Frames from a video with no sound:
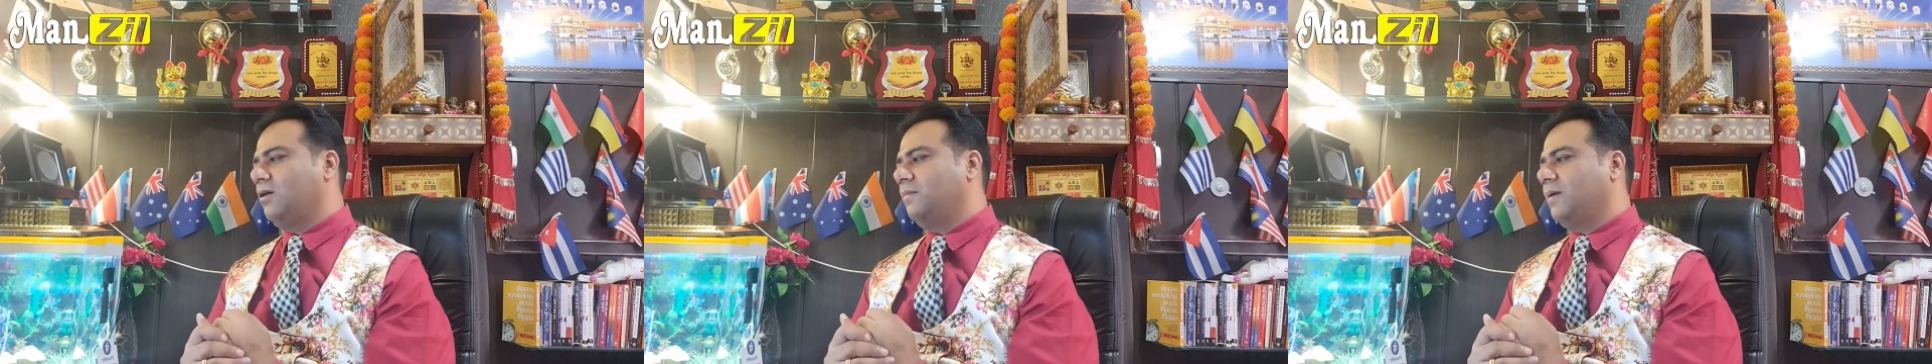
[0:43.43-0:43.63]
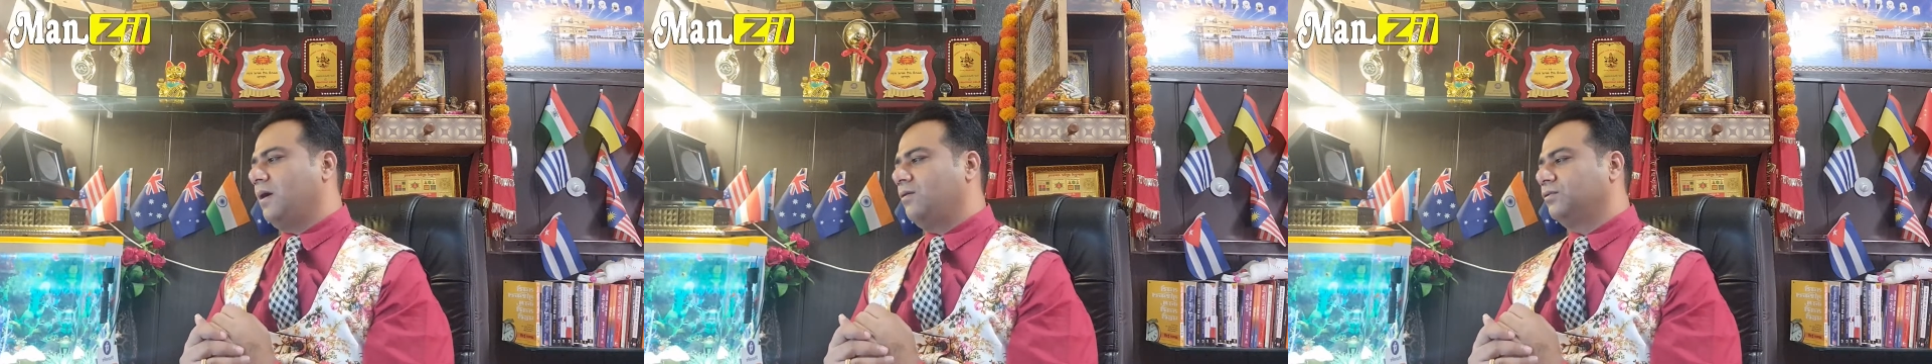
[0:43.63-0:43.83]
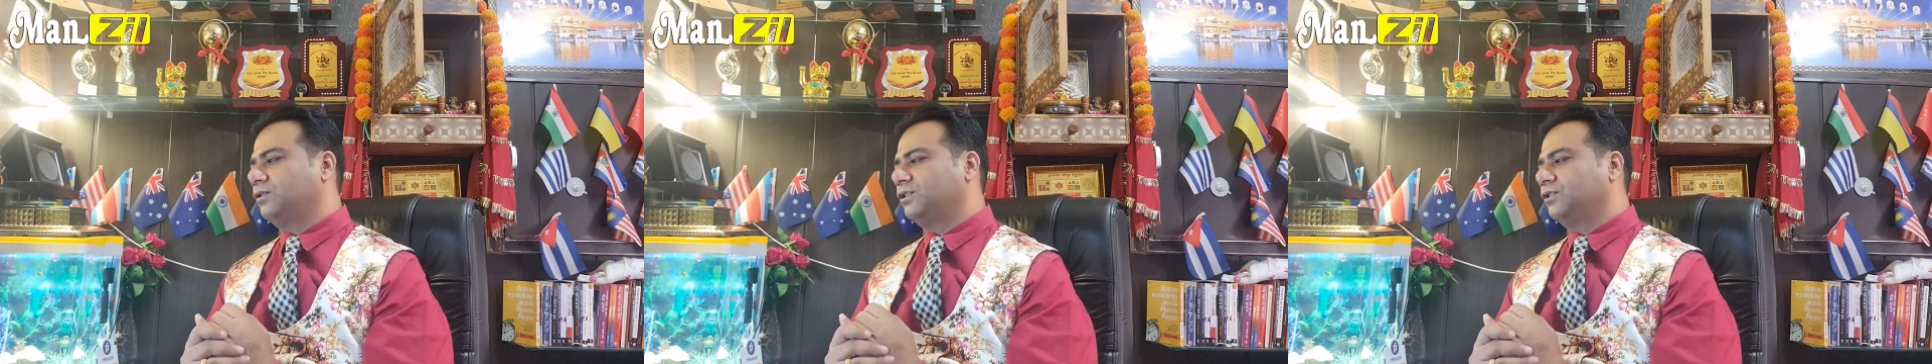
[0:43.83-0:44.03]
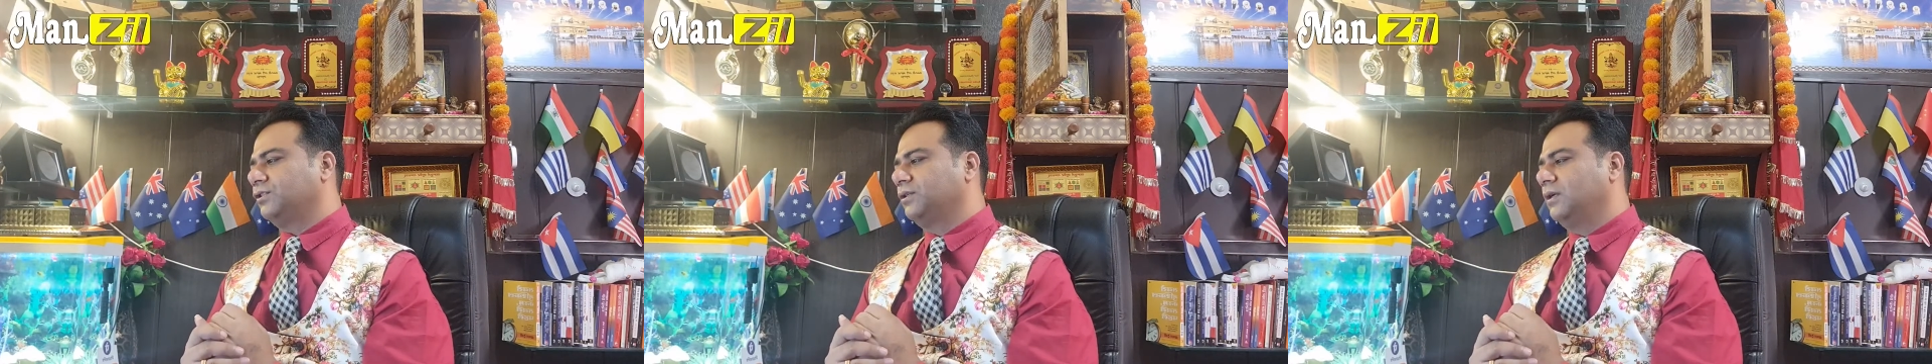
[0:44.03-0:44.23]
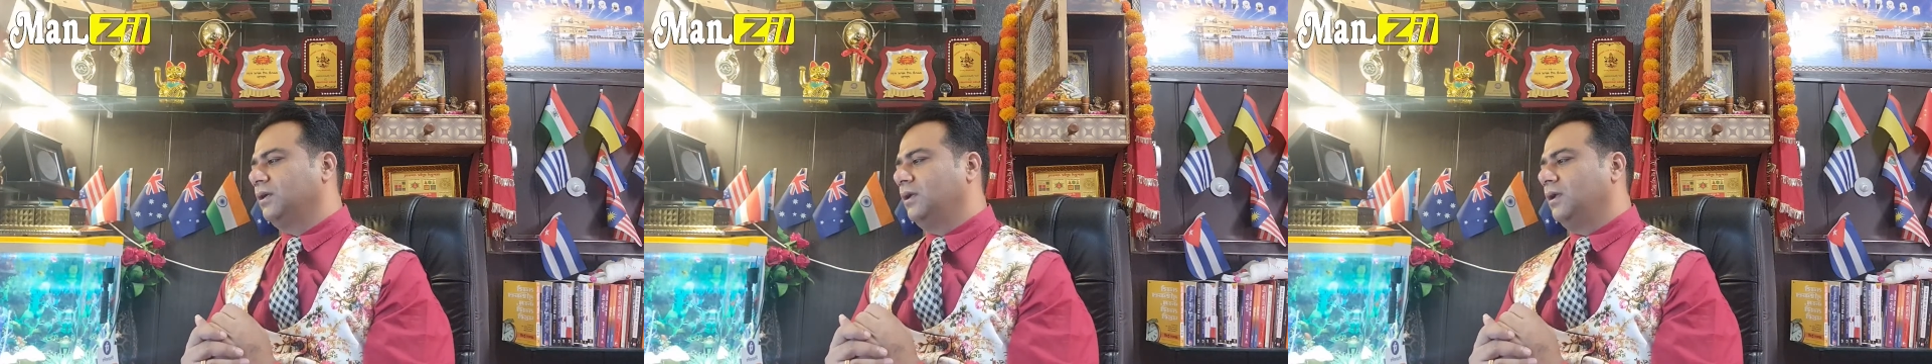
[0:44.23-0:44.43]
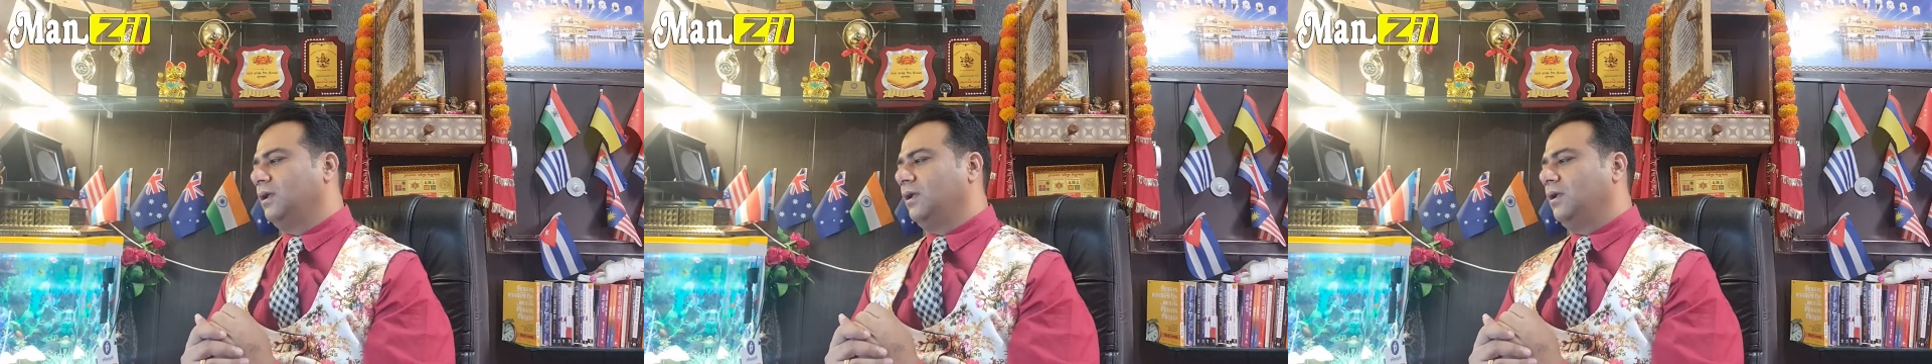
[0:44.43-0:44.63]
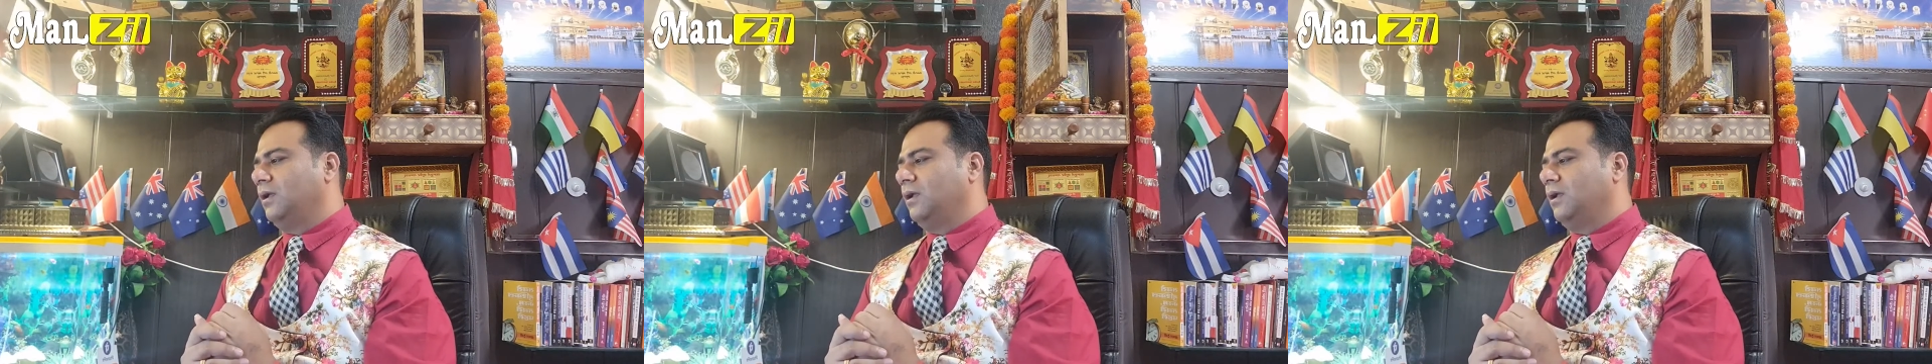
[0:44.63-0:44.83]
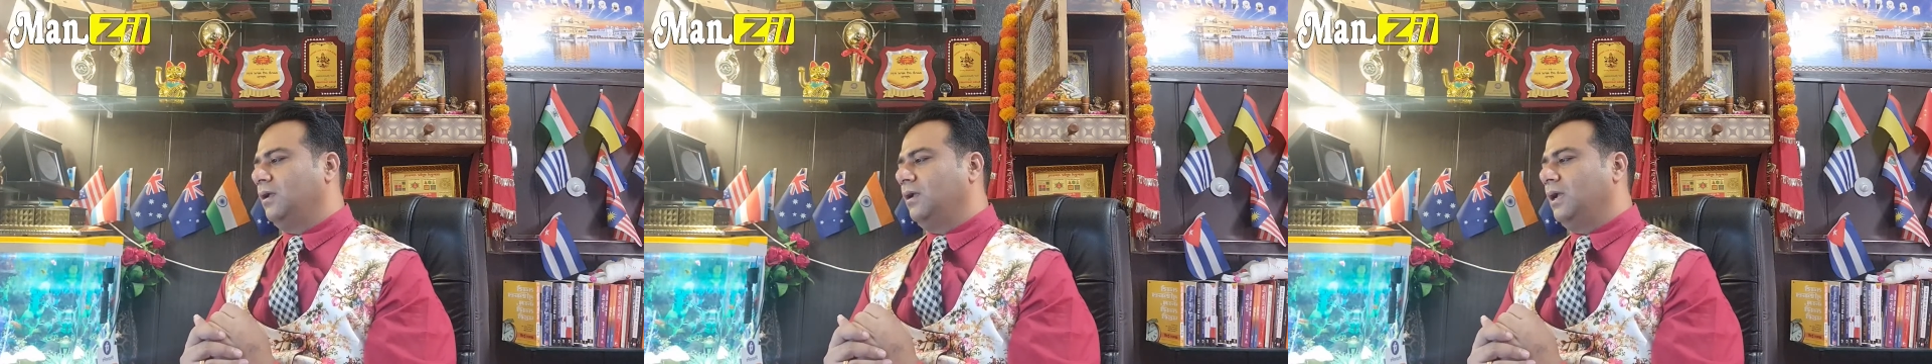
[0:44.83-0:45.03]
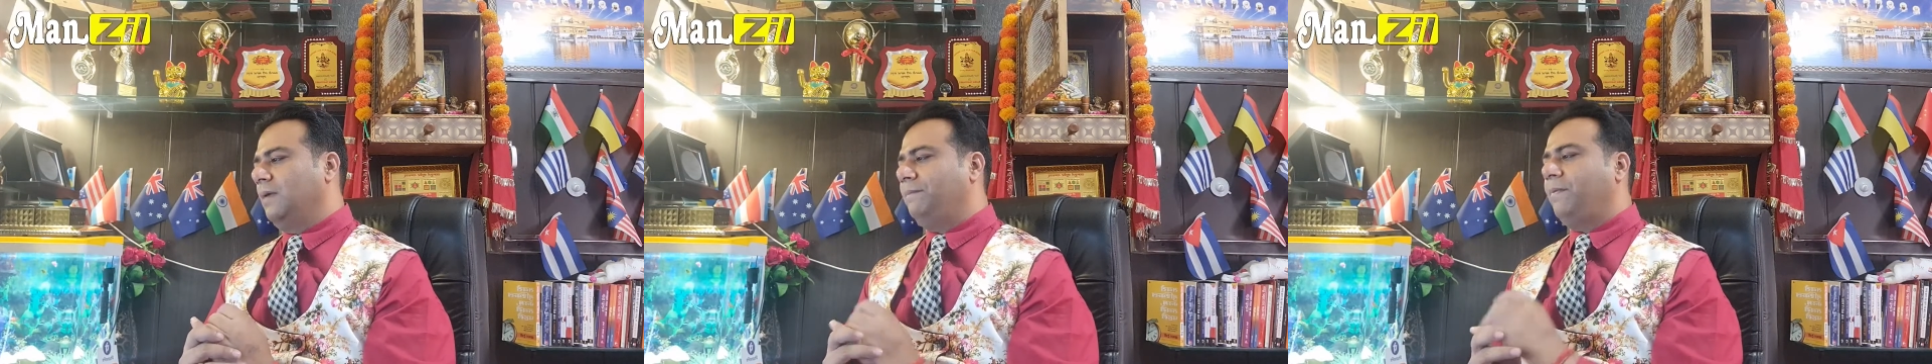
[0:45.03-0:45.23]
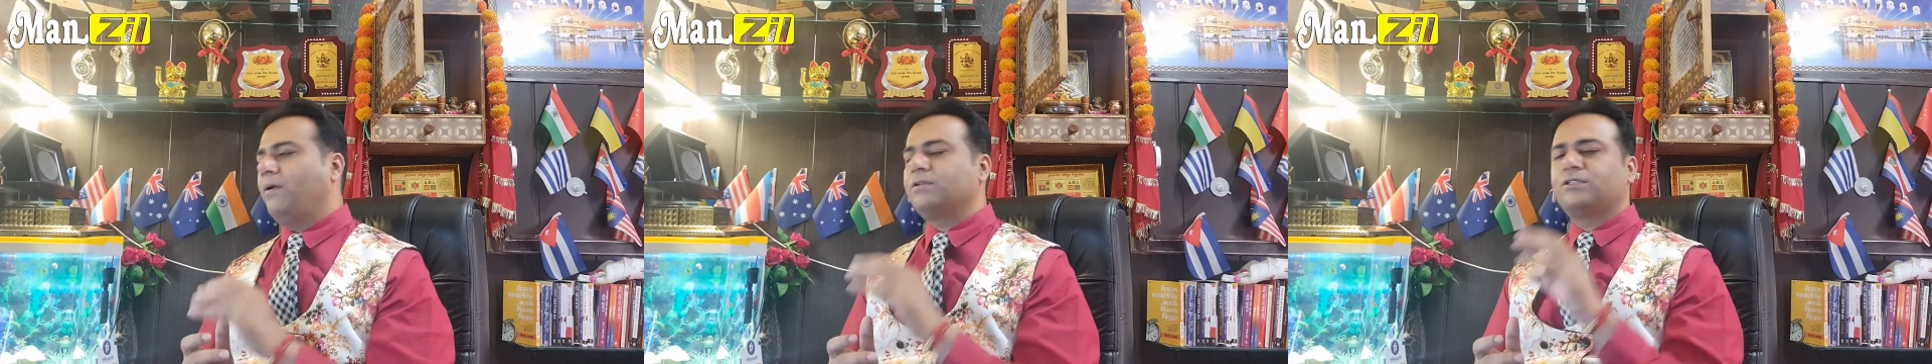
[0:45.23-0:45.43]
about
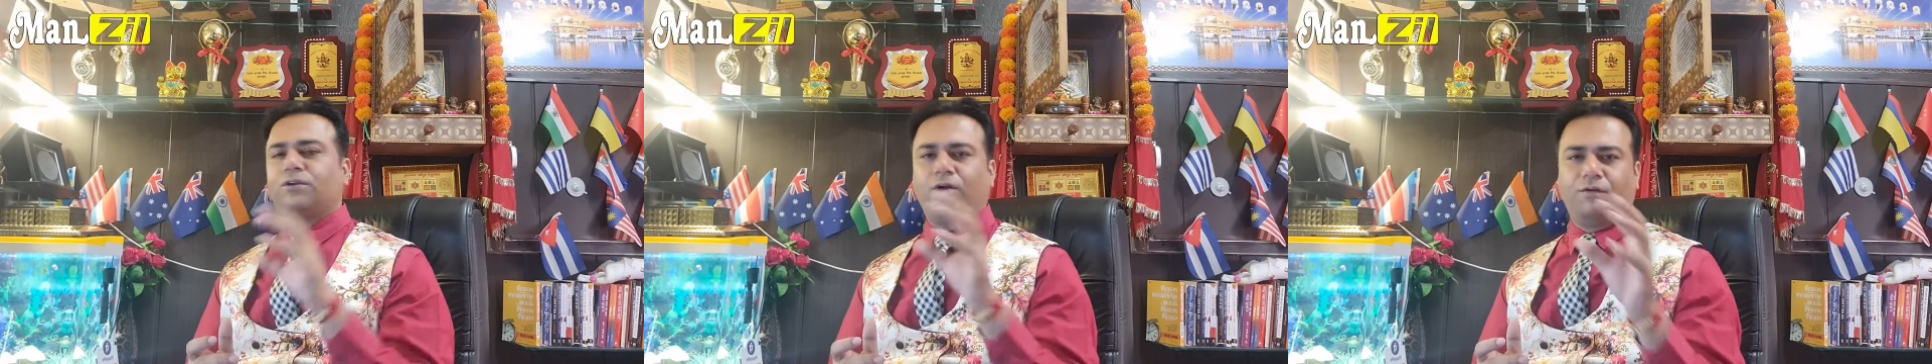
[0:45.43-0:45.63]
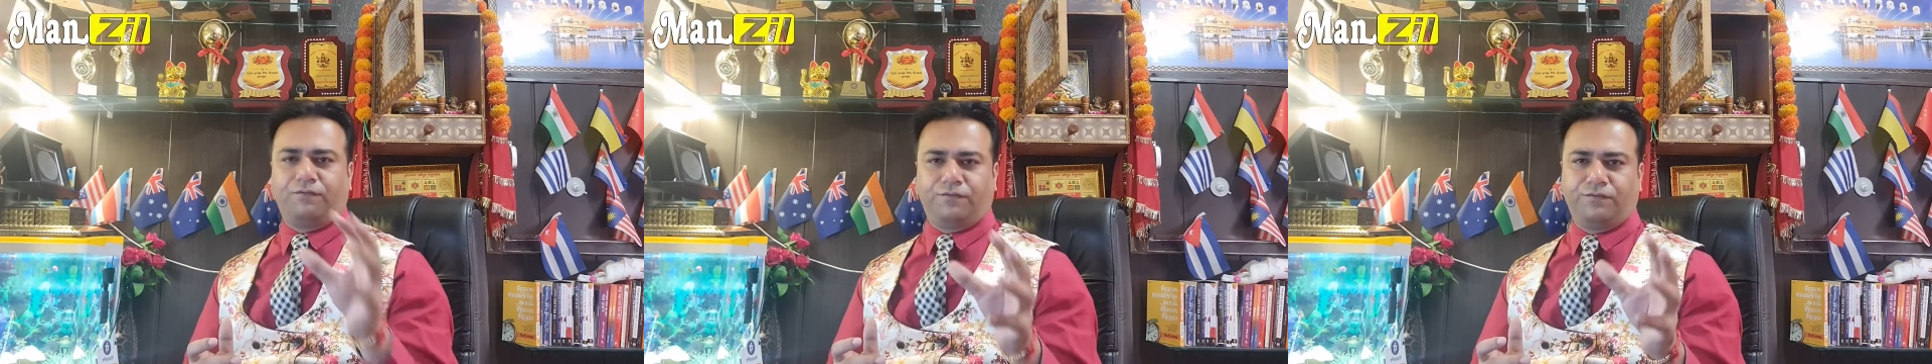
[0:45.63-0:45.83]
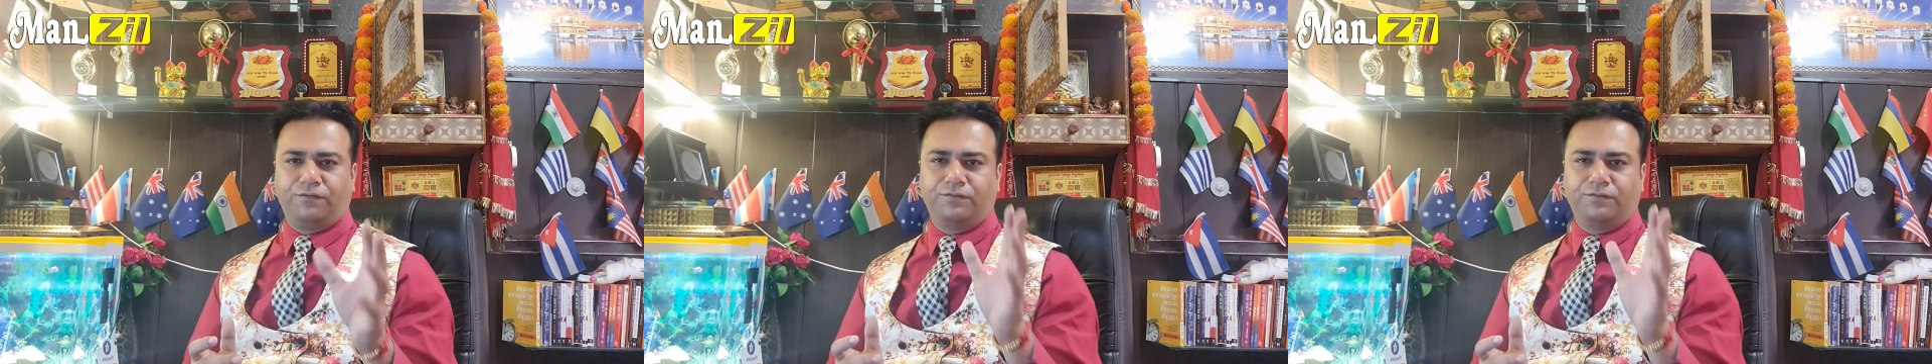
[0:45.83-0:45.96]
apostrophe.